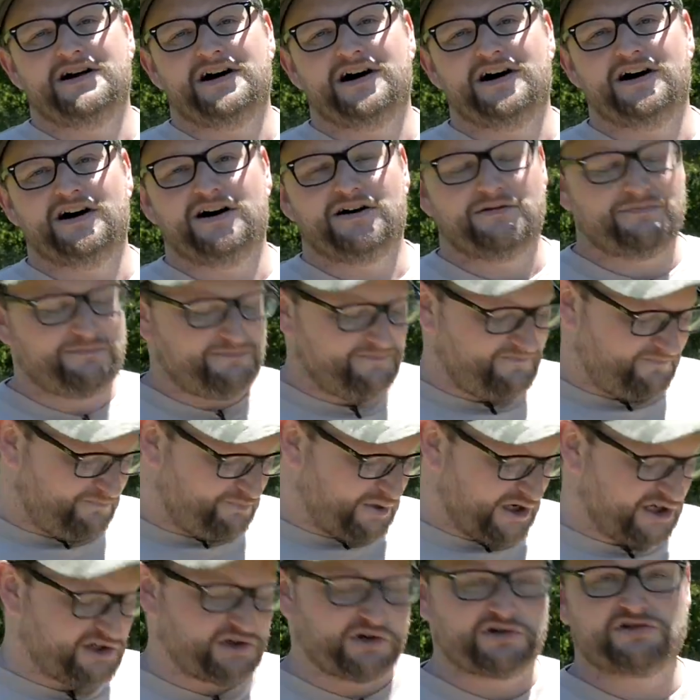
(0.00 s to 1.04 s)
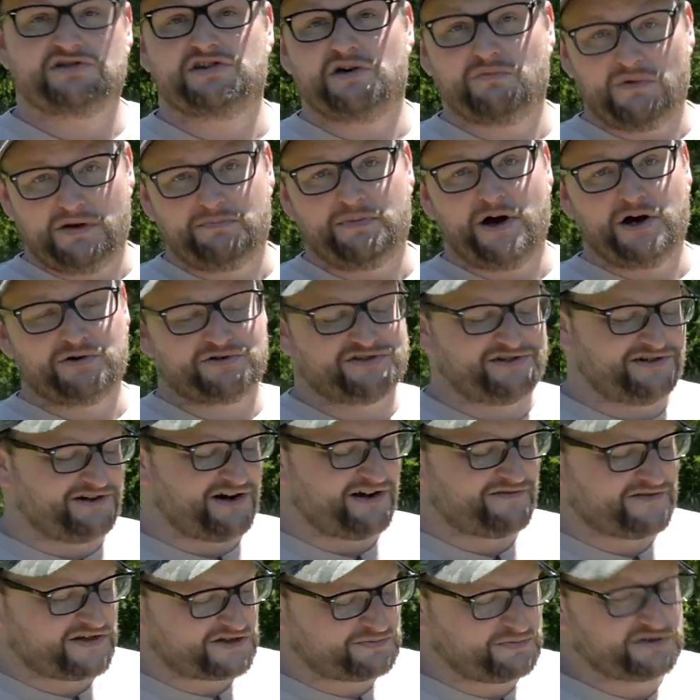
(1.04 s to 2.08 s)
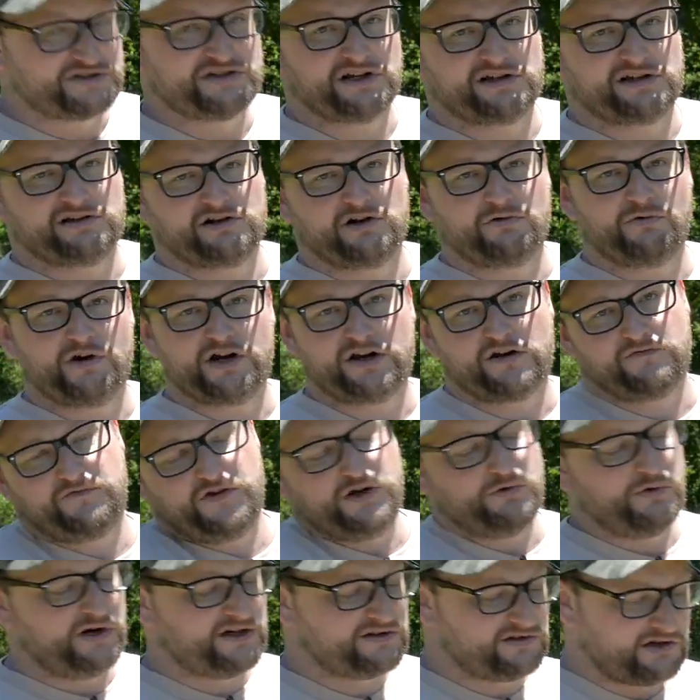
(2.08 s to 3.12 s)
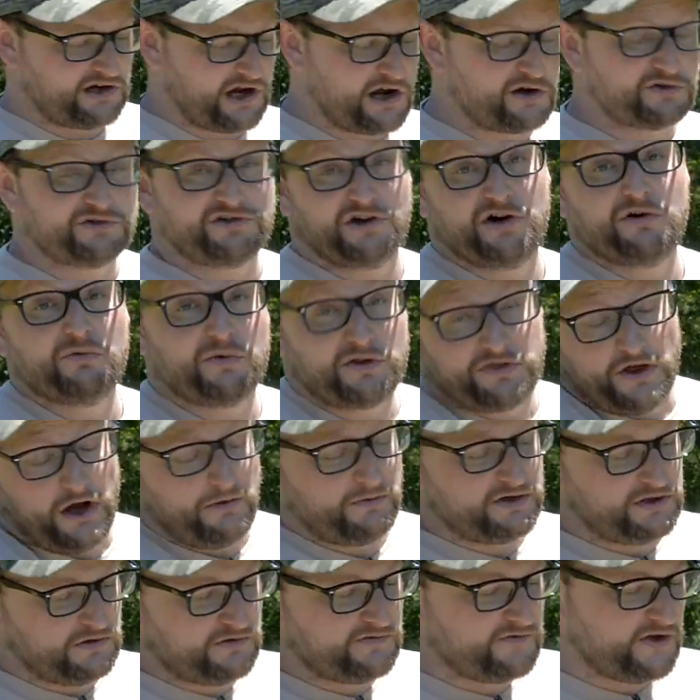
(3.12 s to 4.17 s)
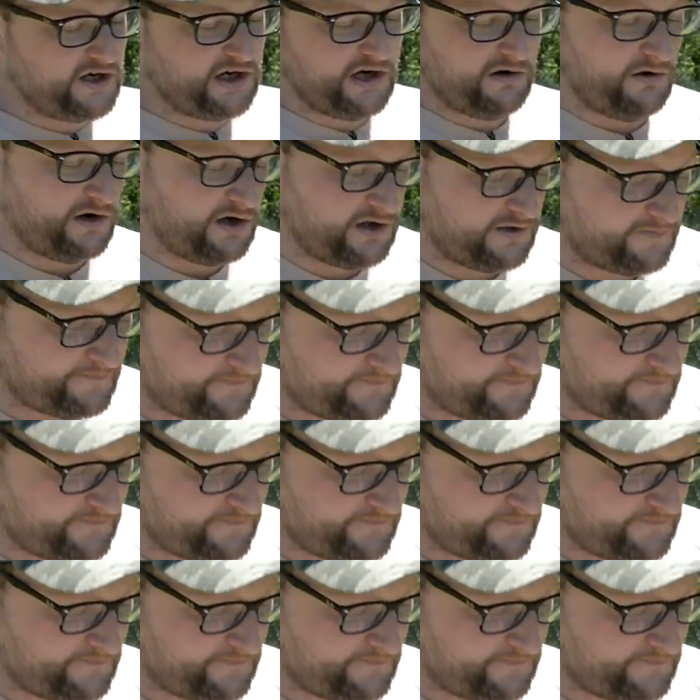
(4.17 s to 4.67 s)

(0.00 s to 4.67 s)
uh, pictures that we posted on this particular rig a few weeks ago, so we thought we'd do a video on it.